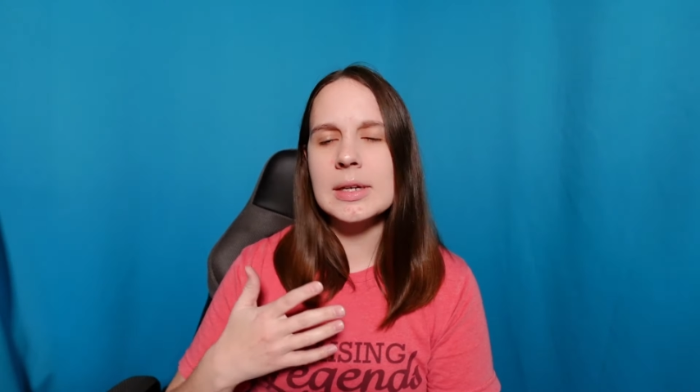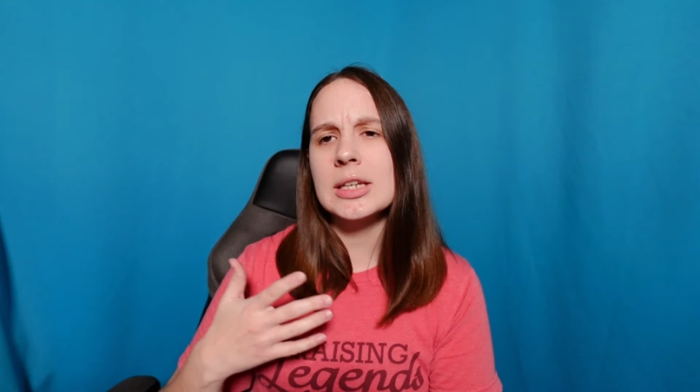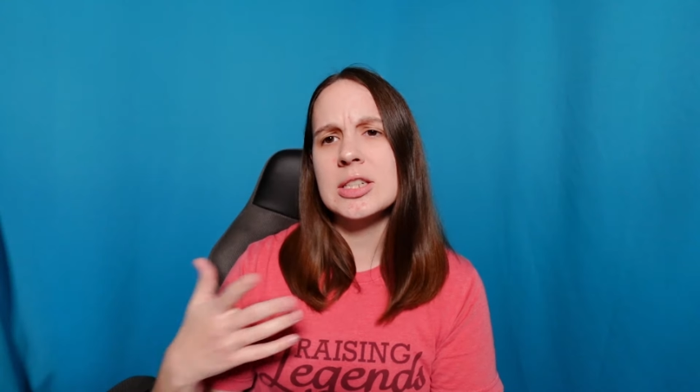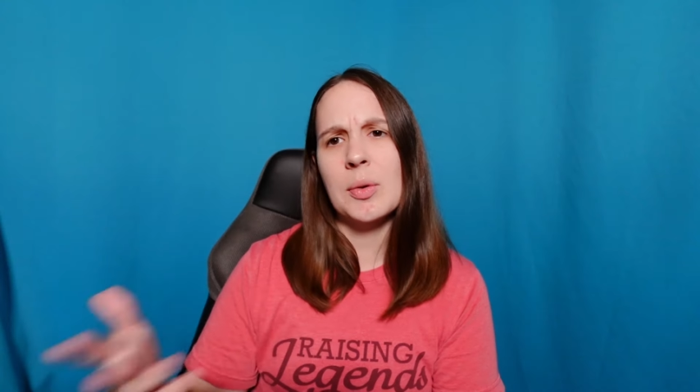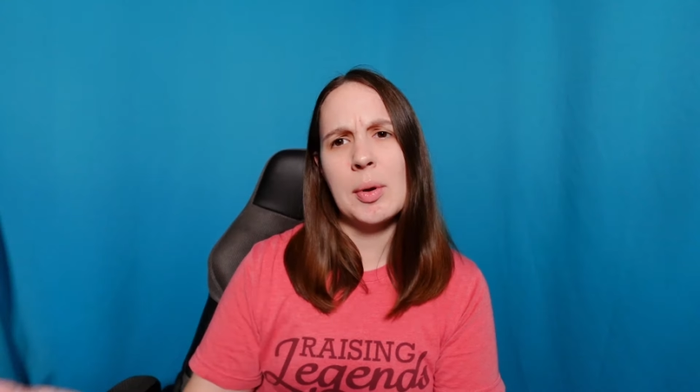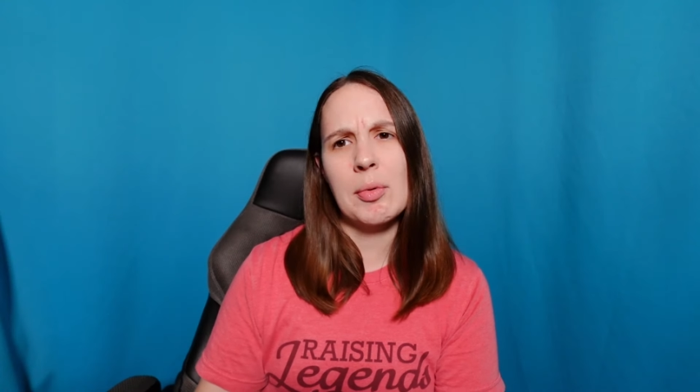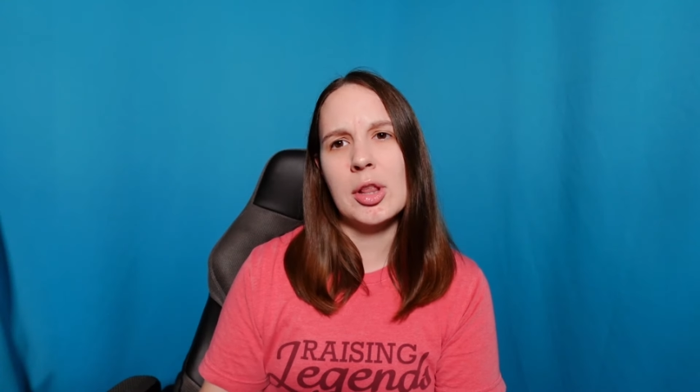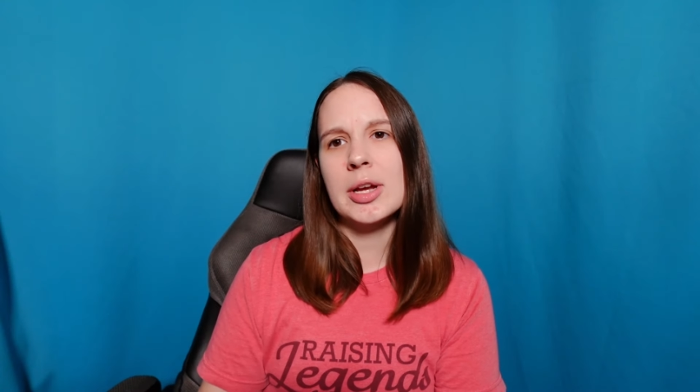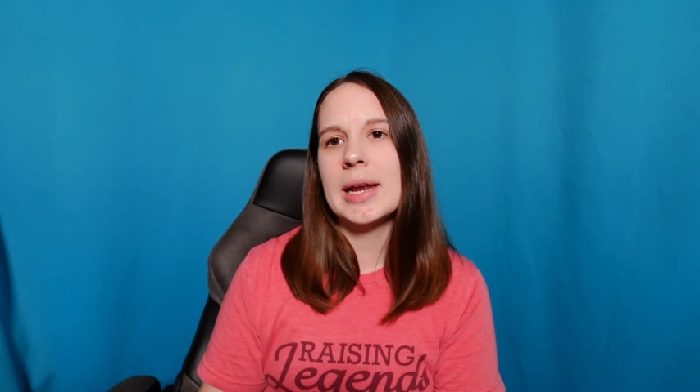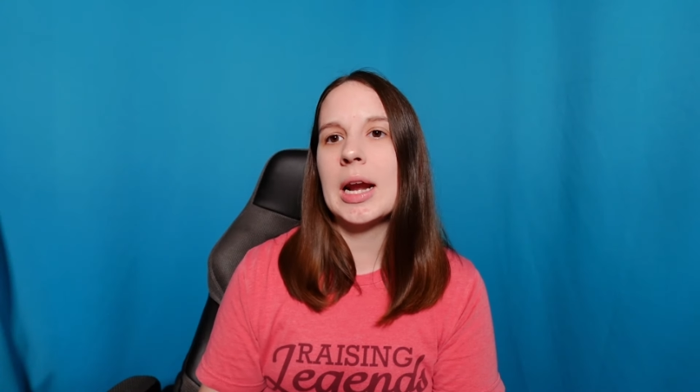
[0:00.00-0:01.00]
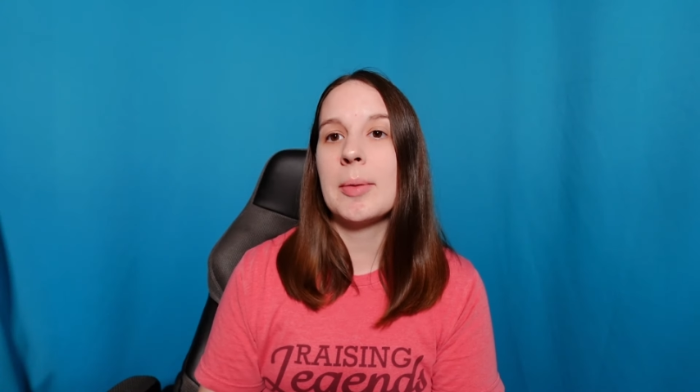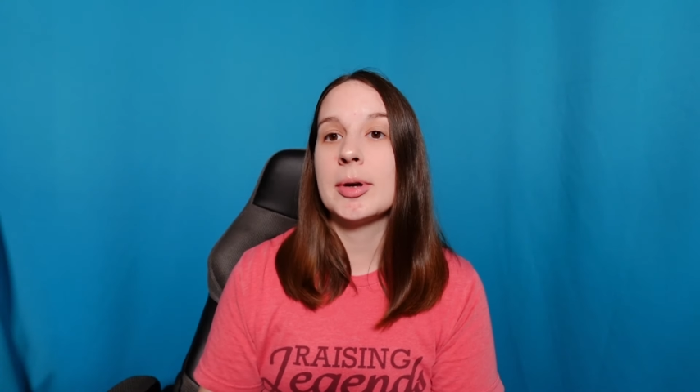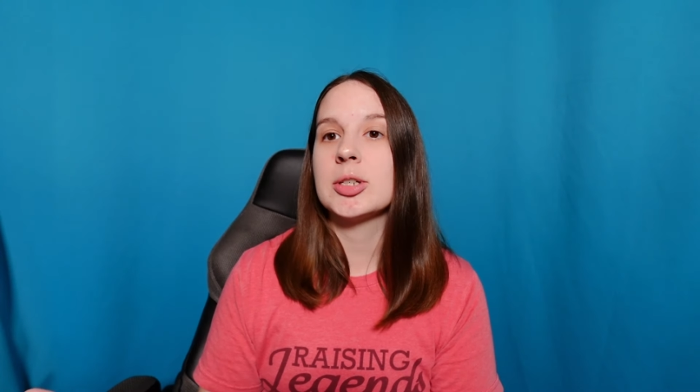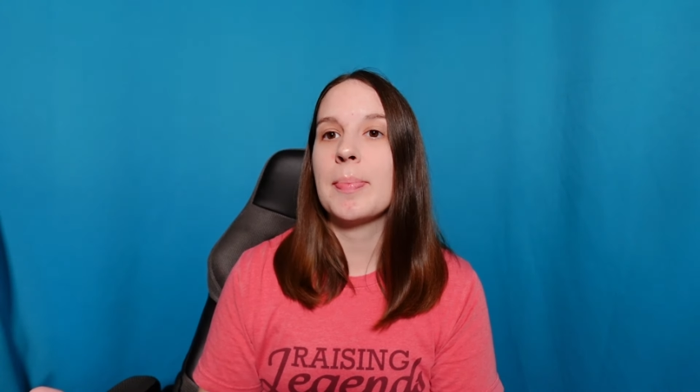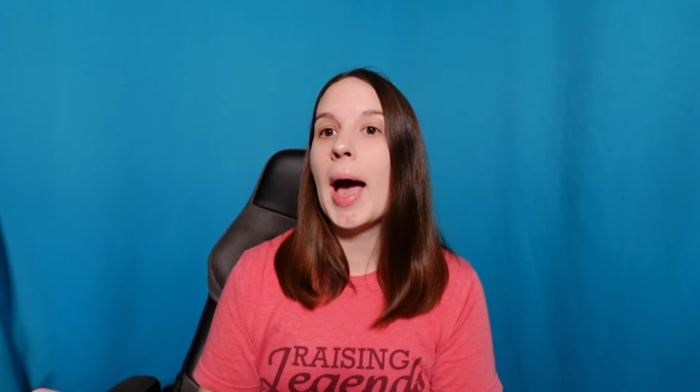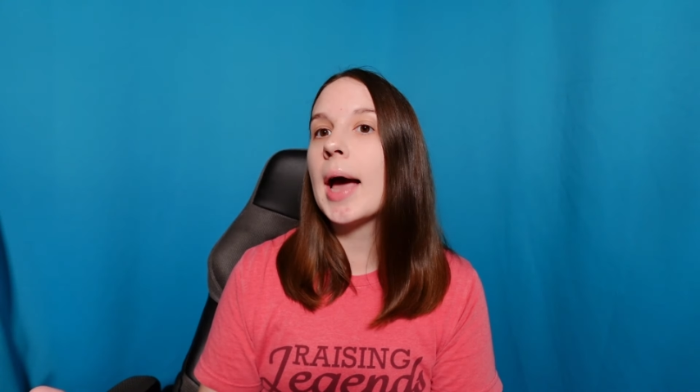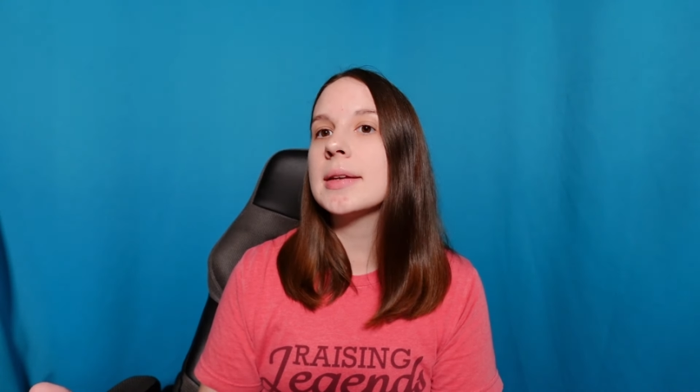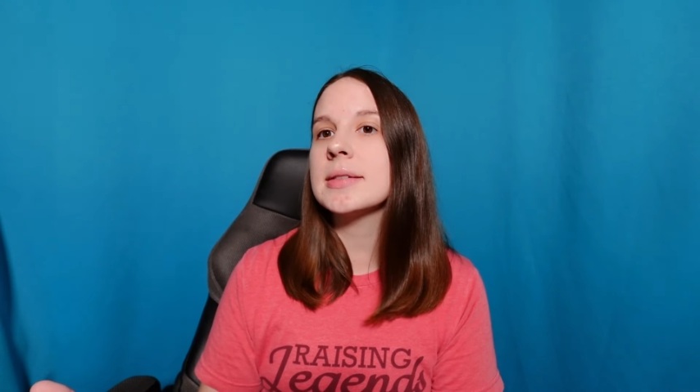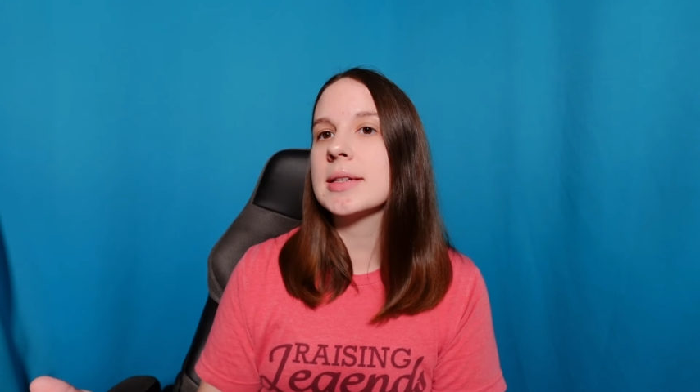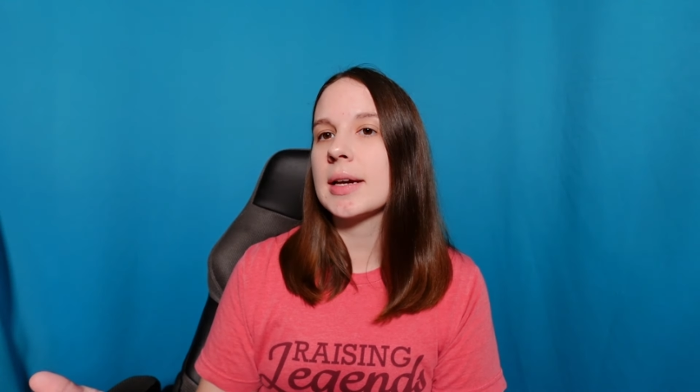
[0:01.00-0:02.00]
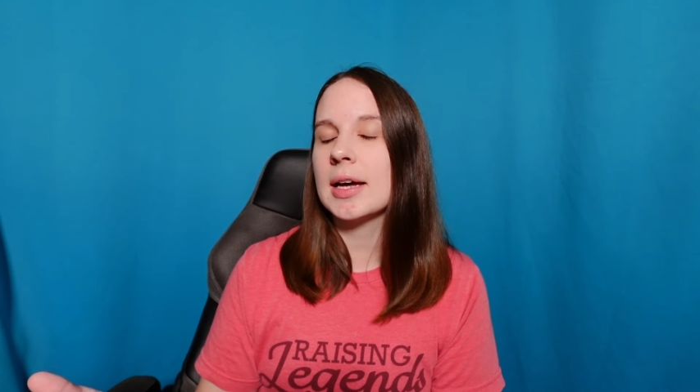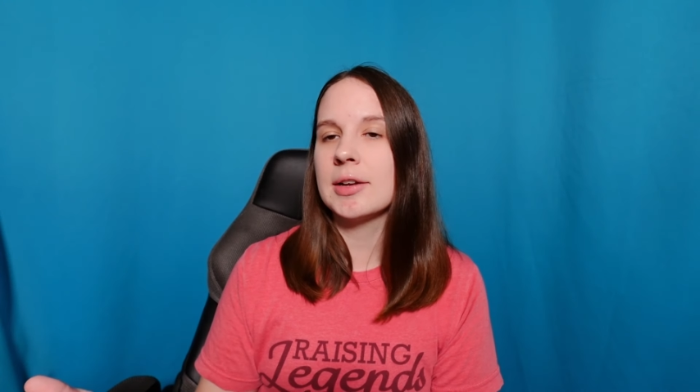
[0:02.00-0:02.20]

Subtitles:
And so we were looking at a bunch of patents and kind